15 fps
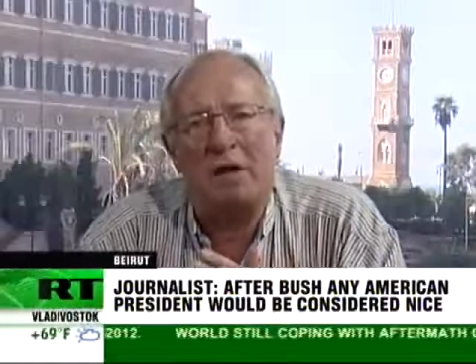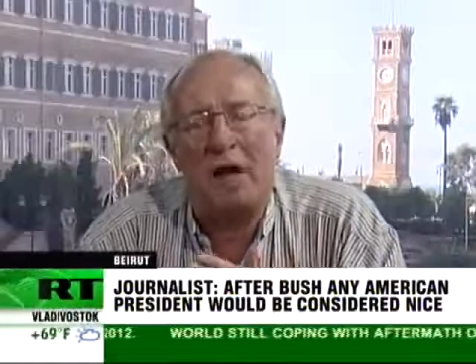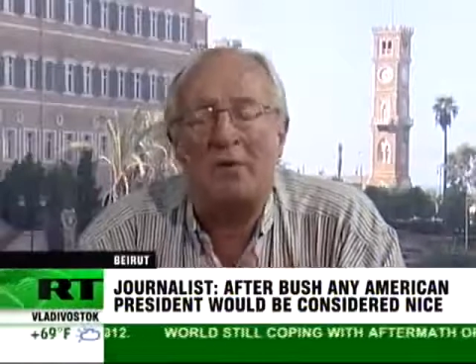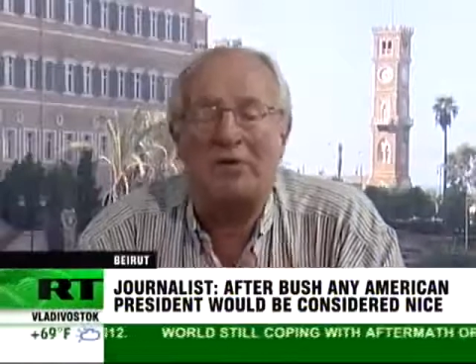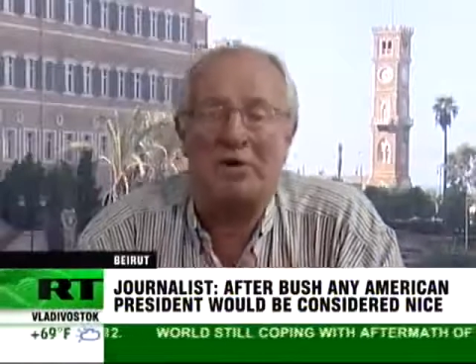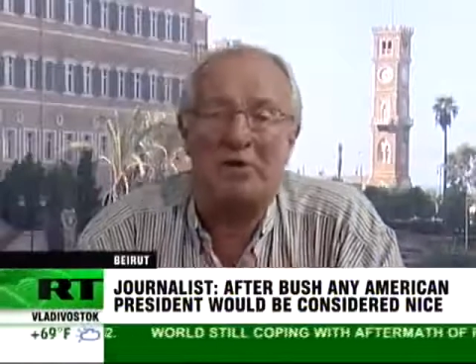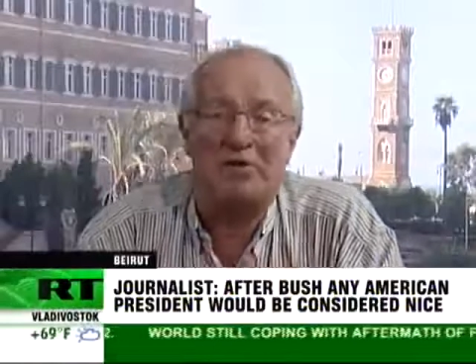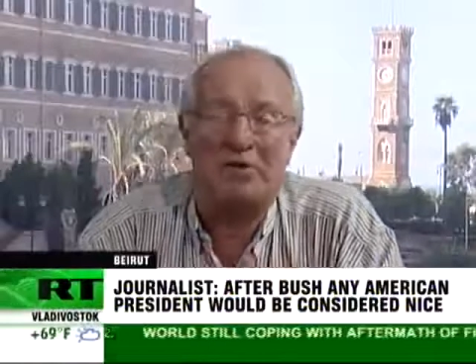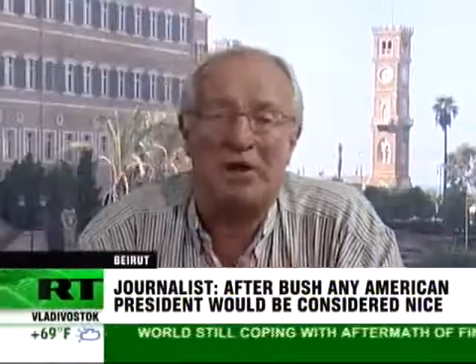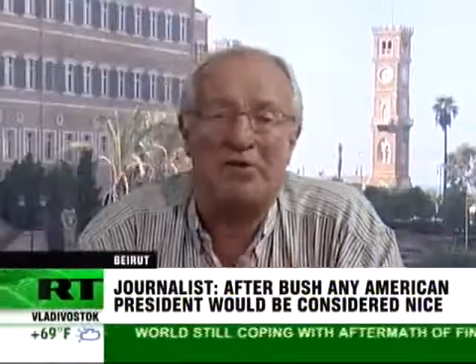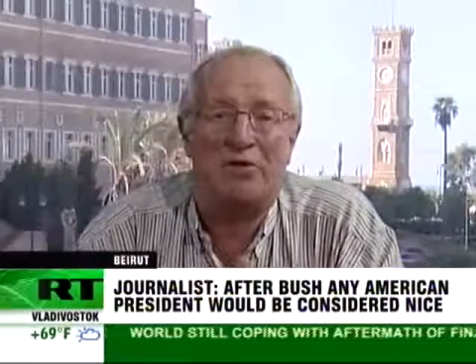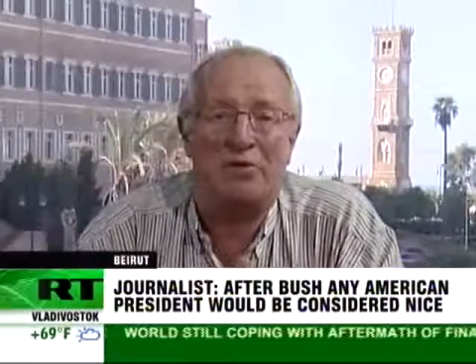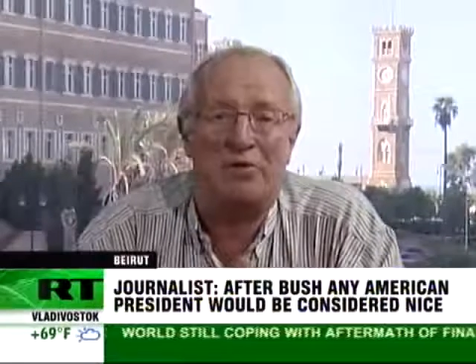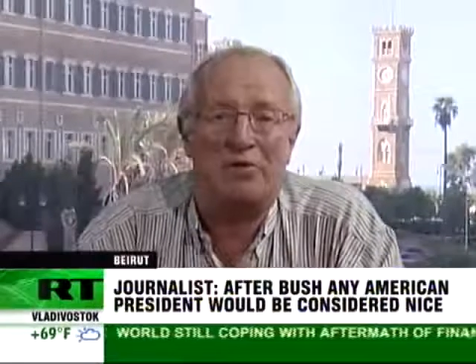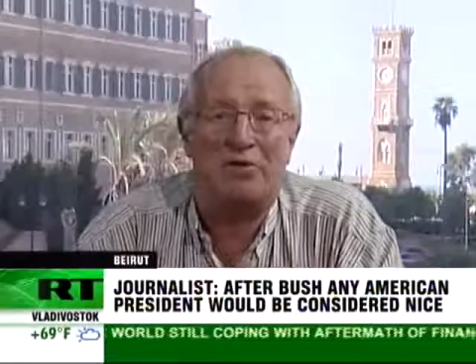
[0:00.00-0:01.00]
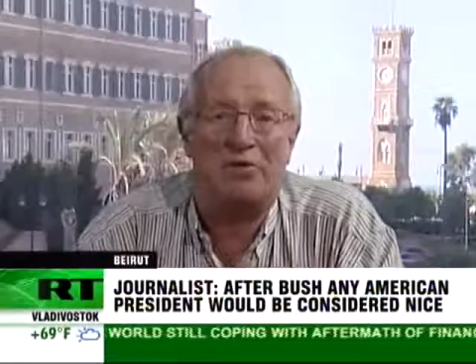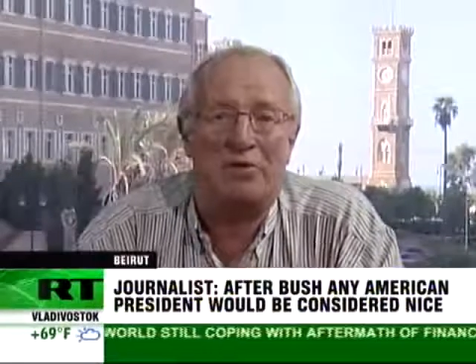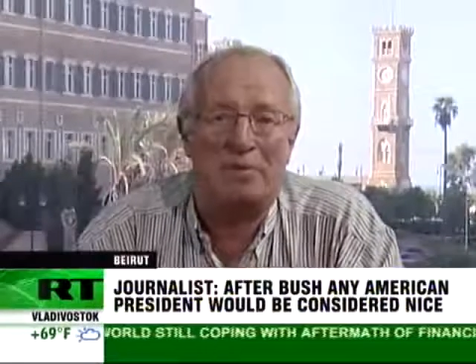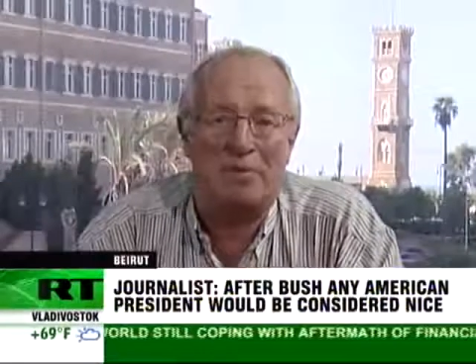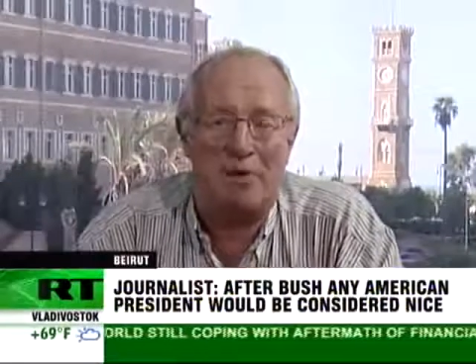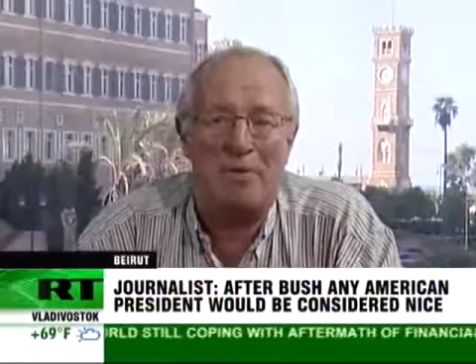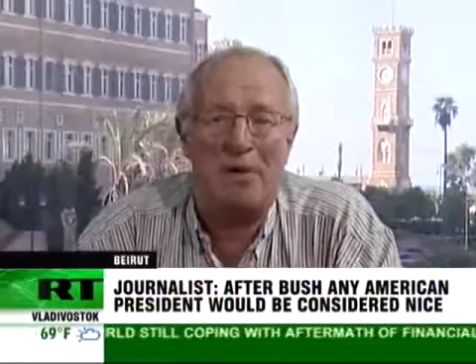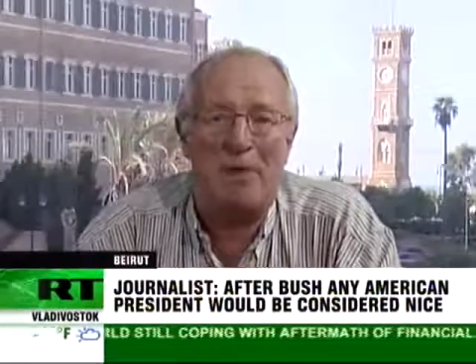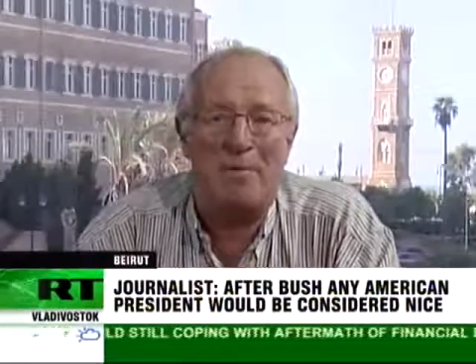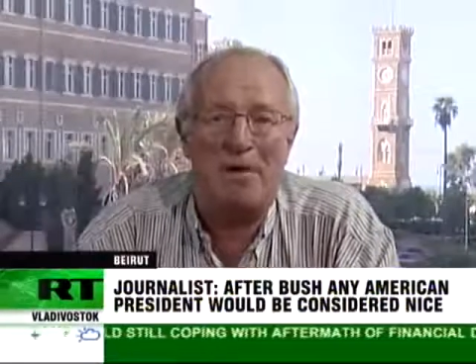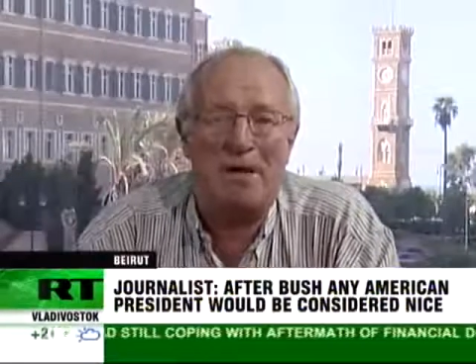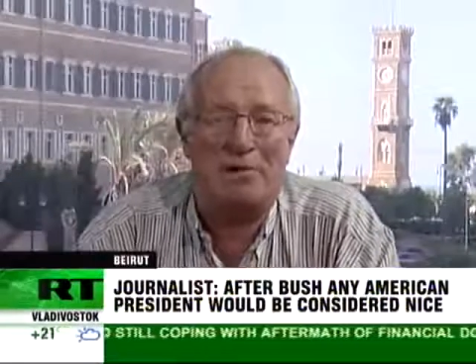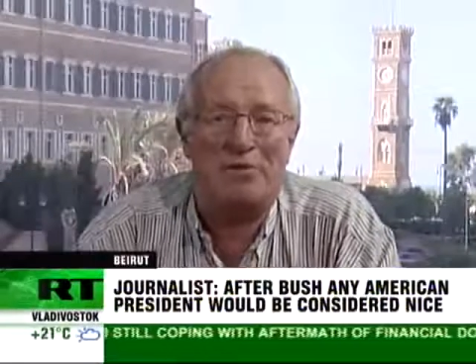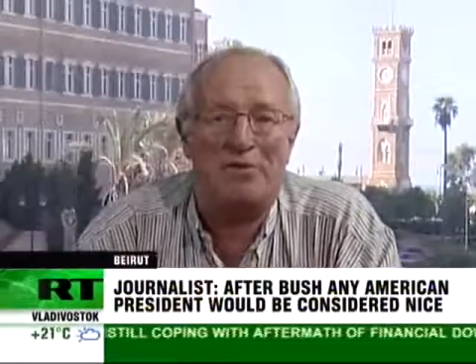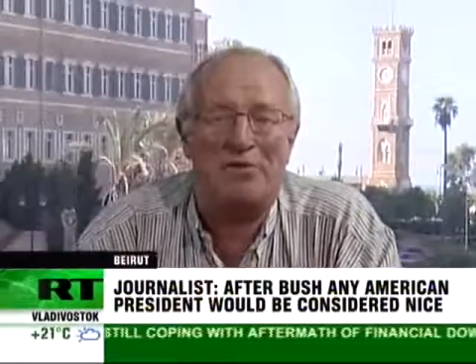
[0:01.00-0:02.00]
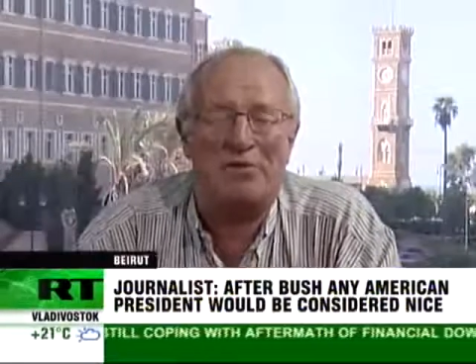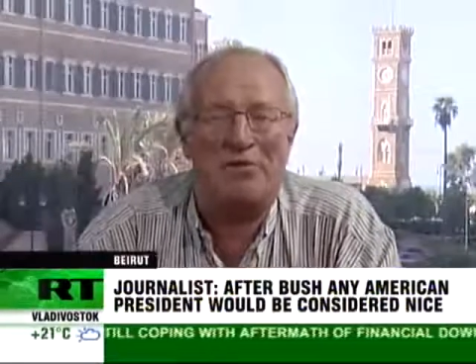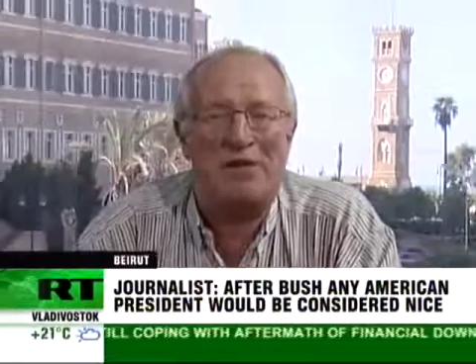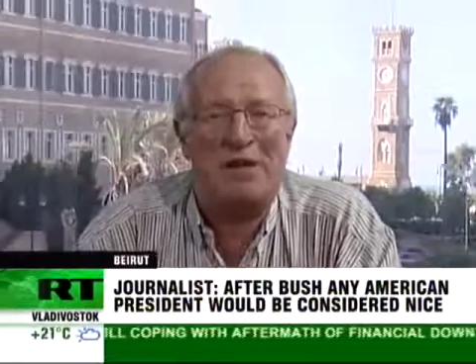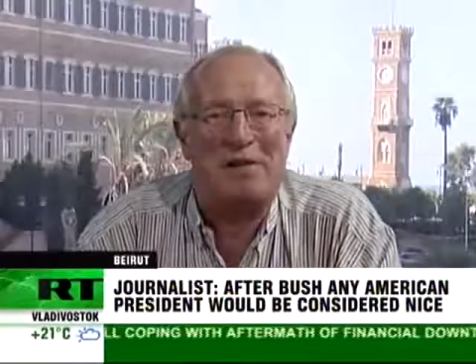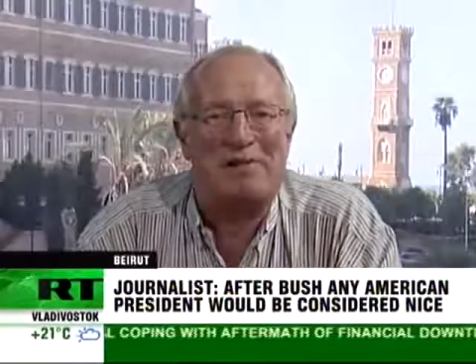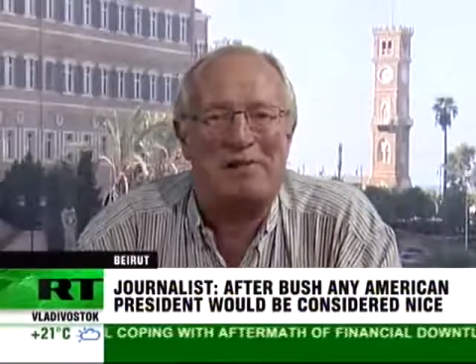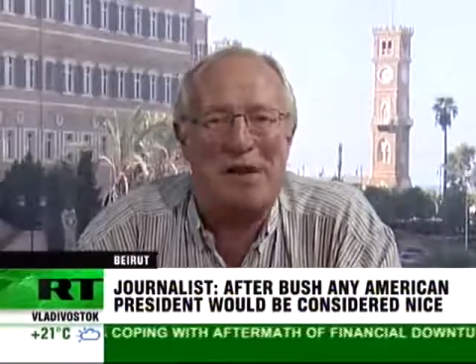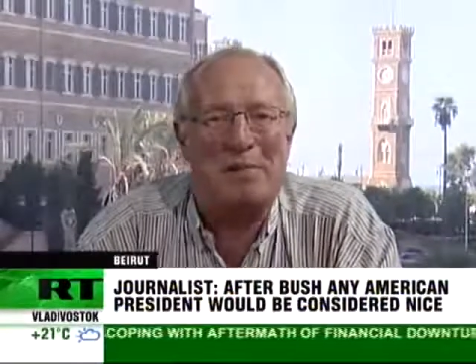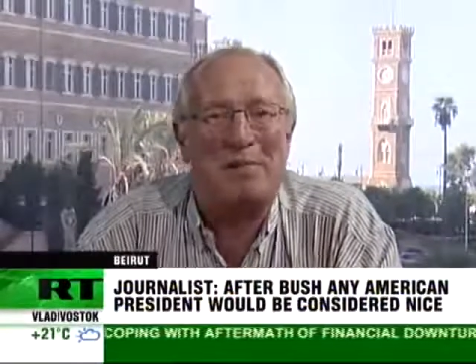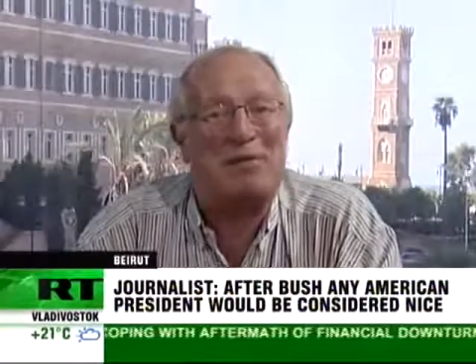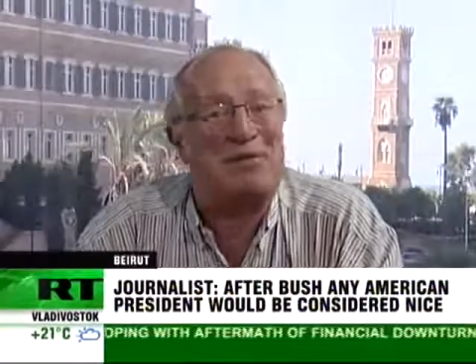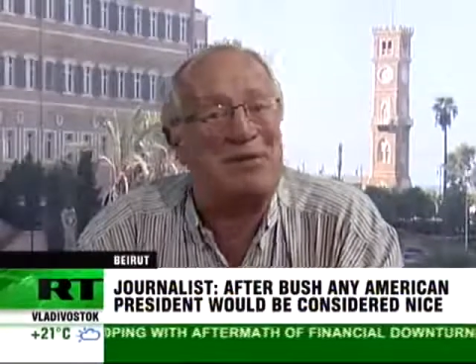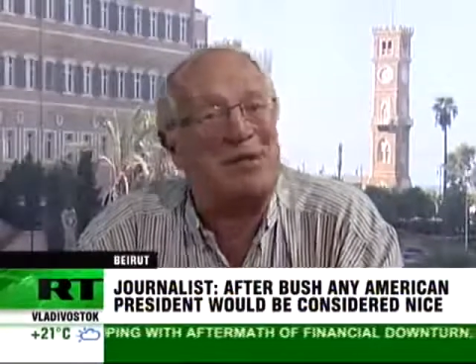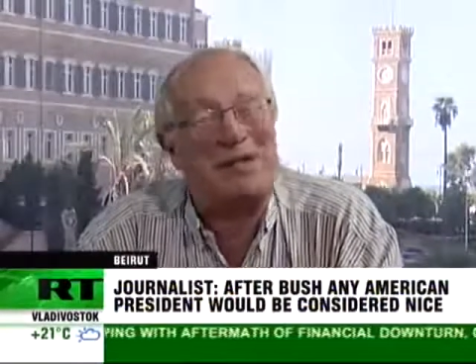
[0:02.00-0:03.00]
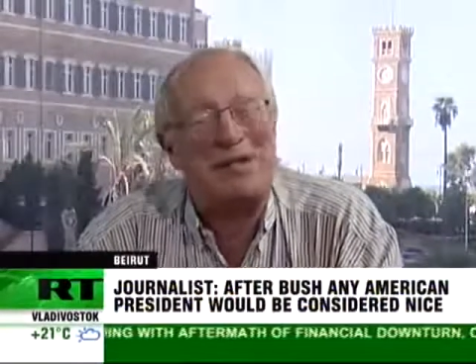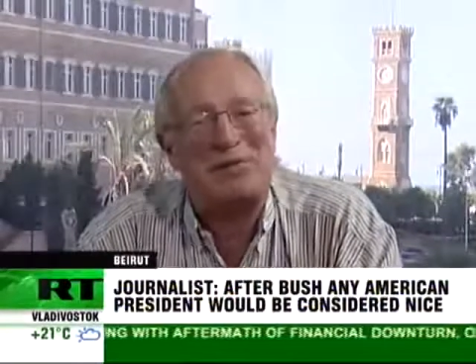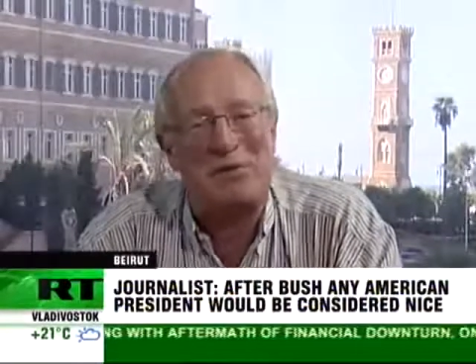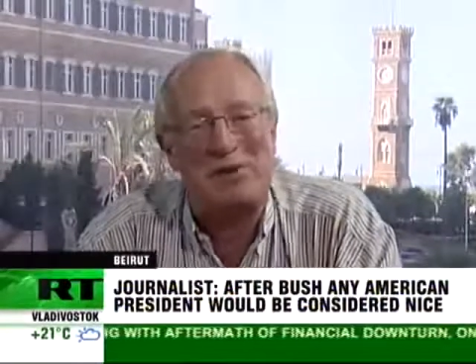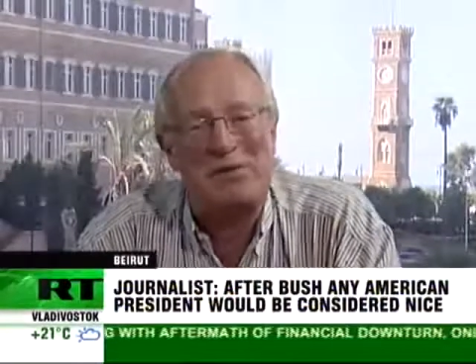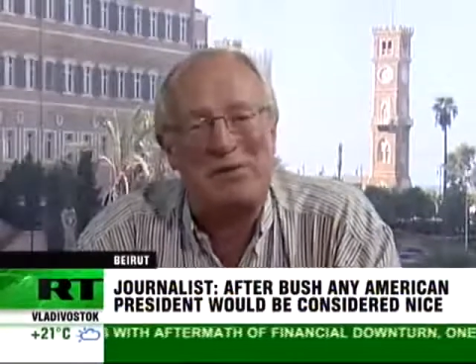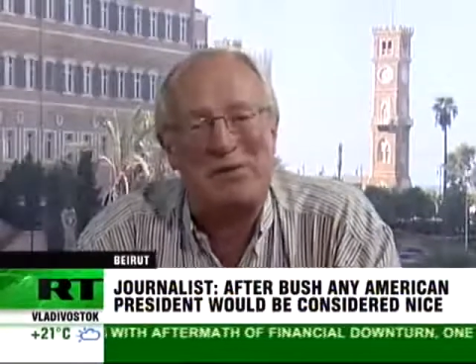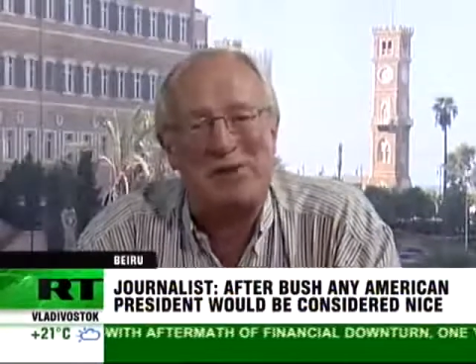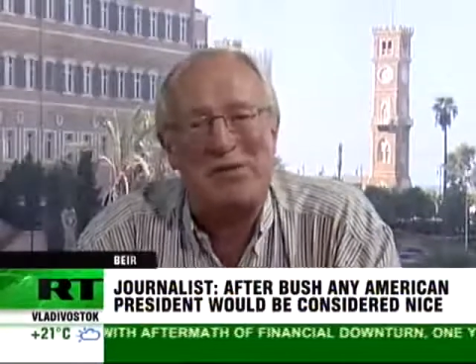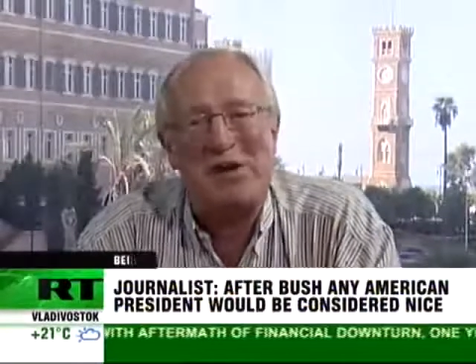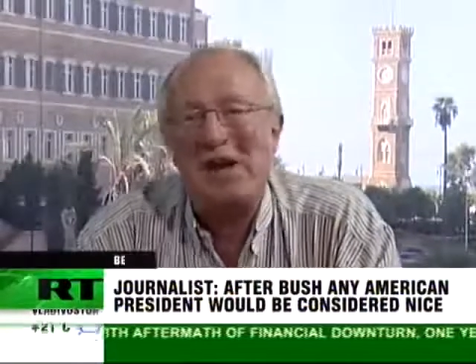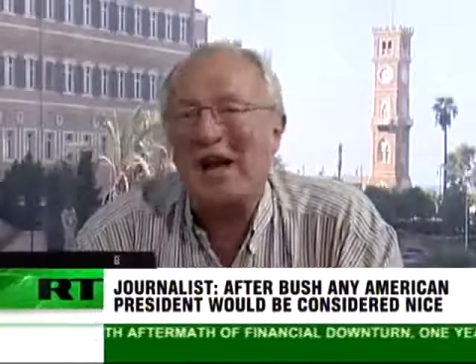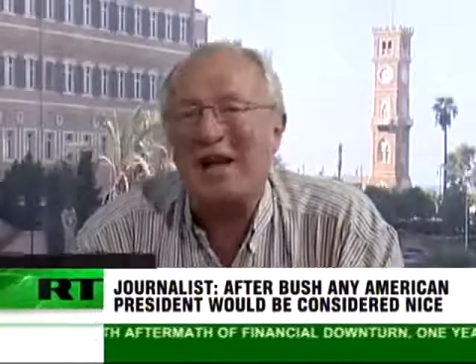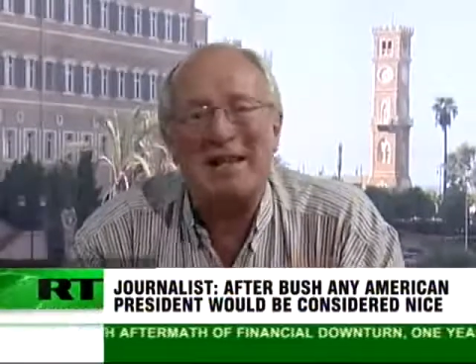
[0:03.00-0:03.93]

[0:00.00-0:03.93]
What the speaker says: I was going to say as Christians, but there aren't many Christians left now, but certainly as Westerners,